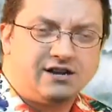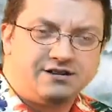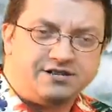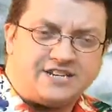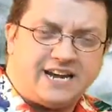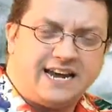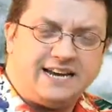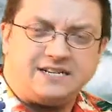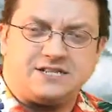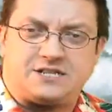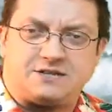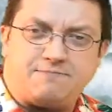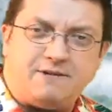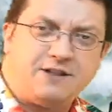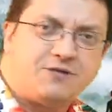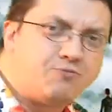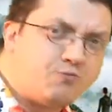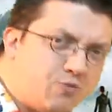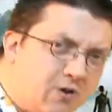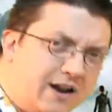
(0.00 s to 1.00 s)
Jaden
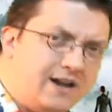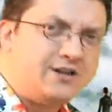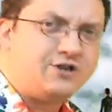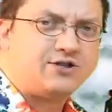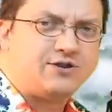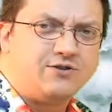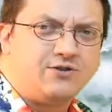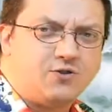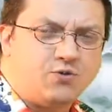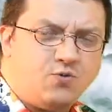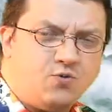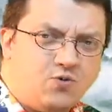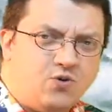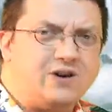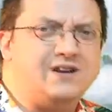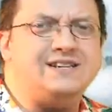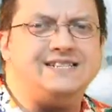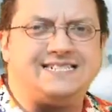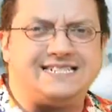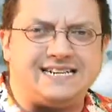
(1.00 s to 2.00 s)
Smith, running through the
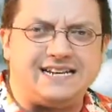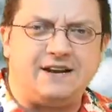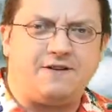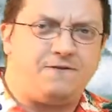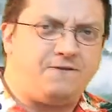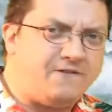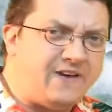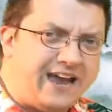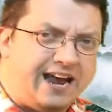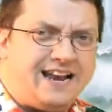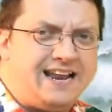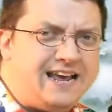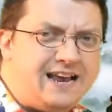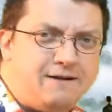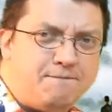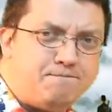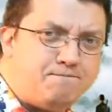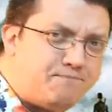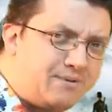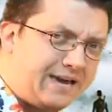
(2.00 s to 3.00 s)
woods and
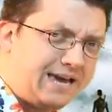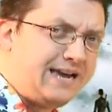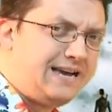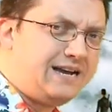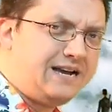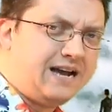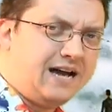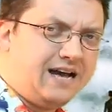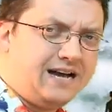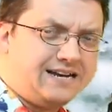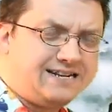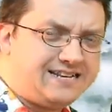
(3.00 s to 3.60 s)
evading big